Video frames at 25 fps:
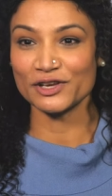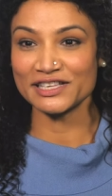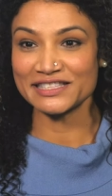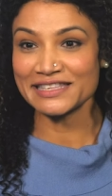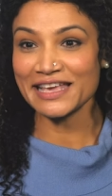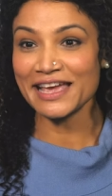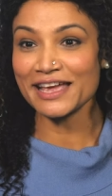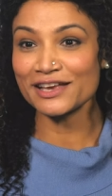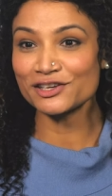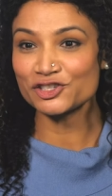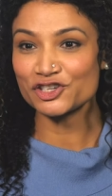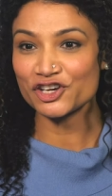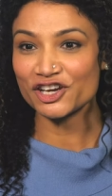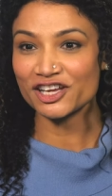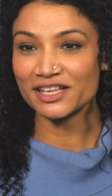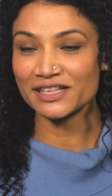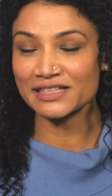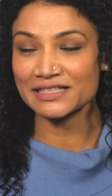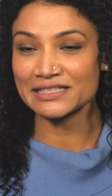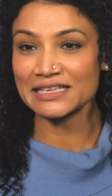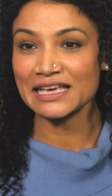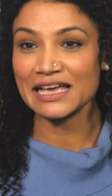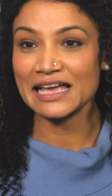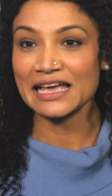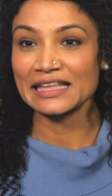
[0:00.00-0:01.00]
voice
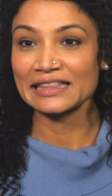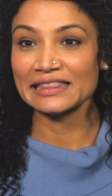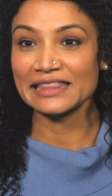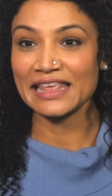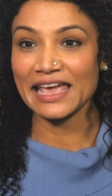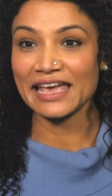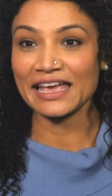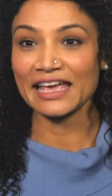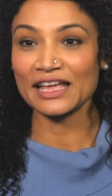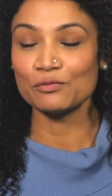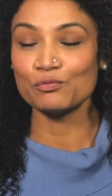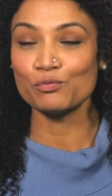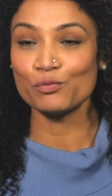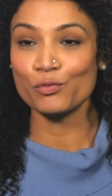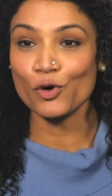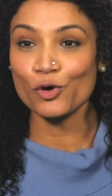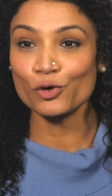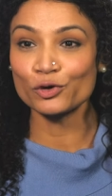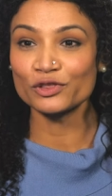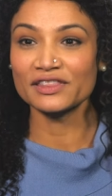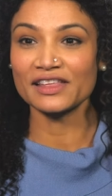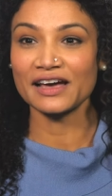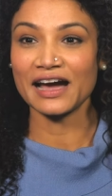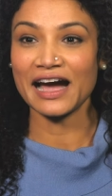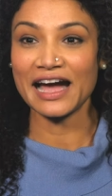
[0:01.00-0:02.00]
agents, they can
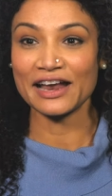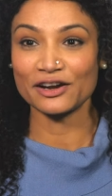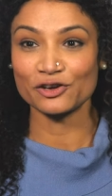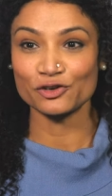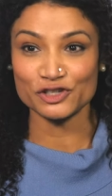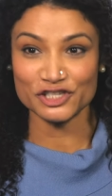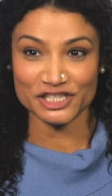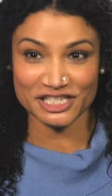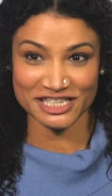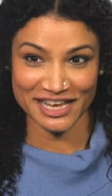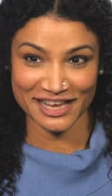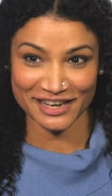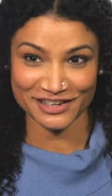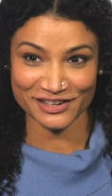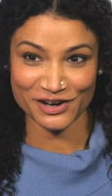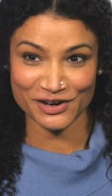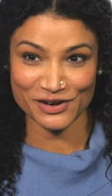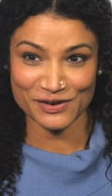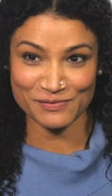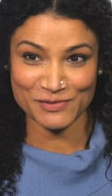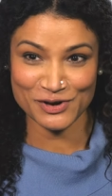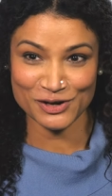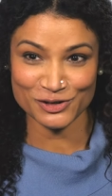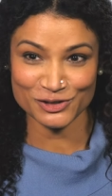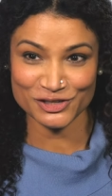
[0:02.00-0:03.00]
both understand
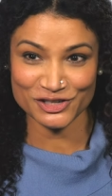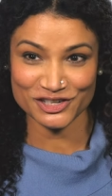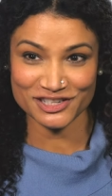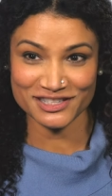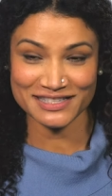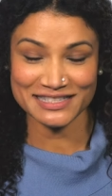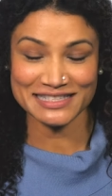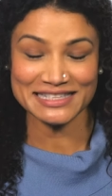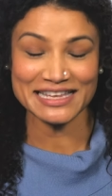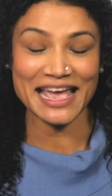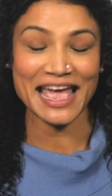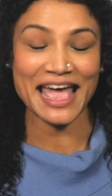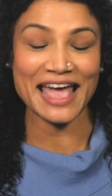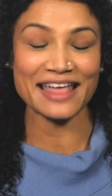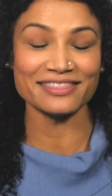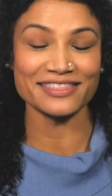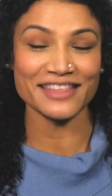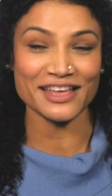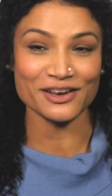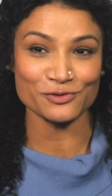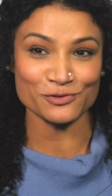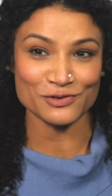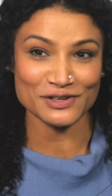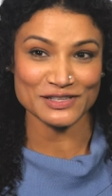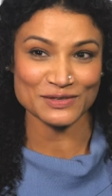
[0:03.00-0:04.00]
our emotions and
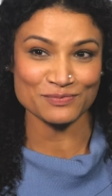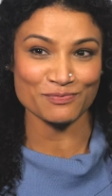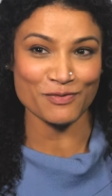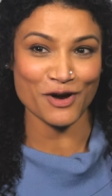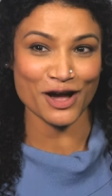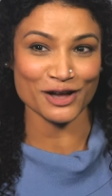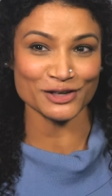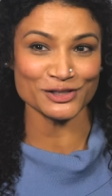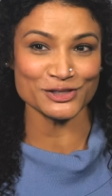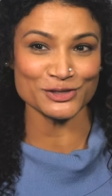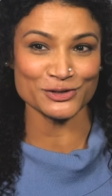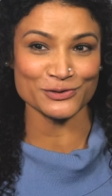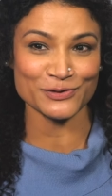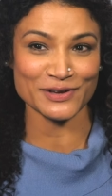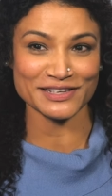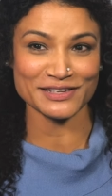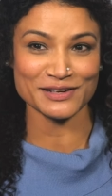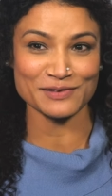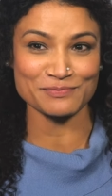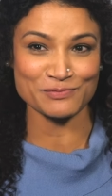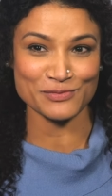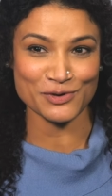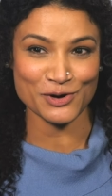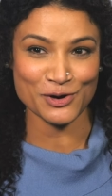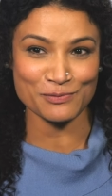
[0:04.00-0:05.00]
then respond to it
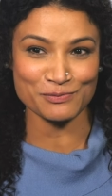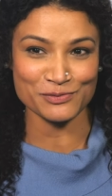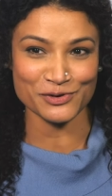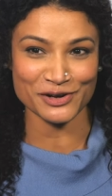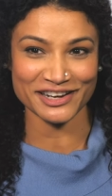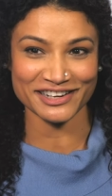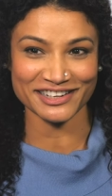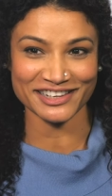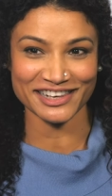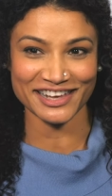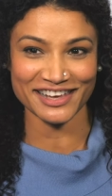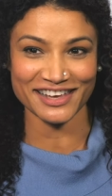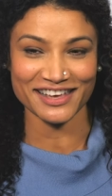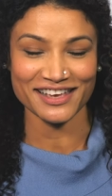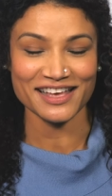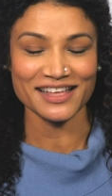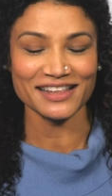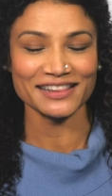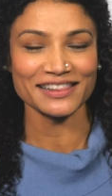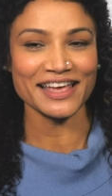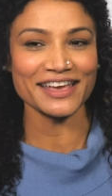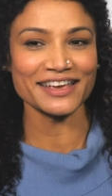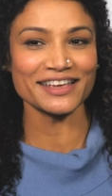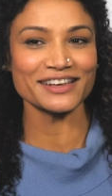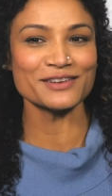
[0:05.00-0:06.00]
appropriately,
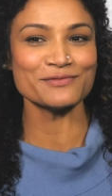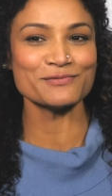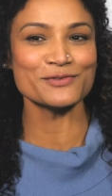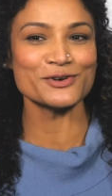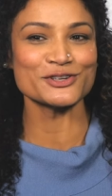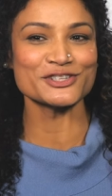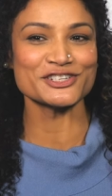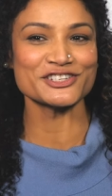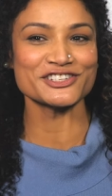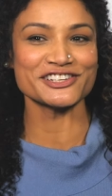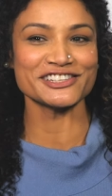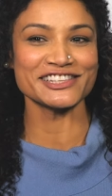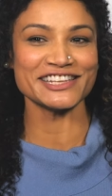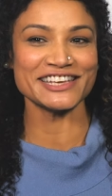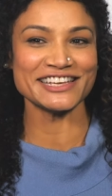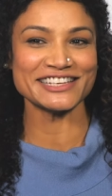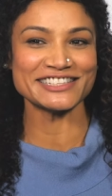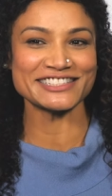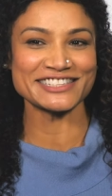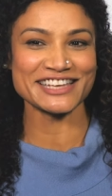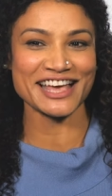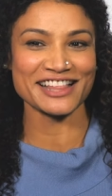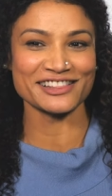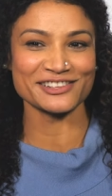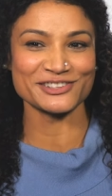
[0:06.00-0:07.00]
like an emotionally
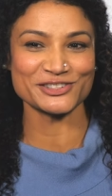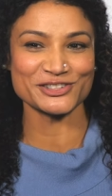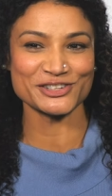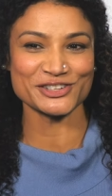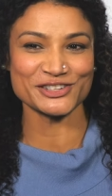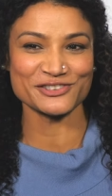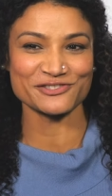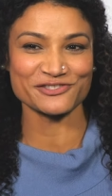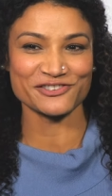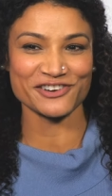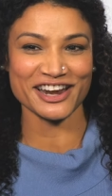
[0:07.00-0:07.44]
intelligent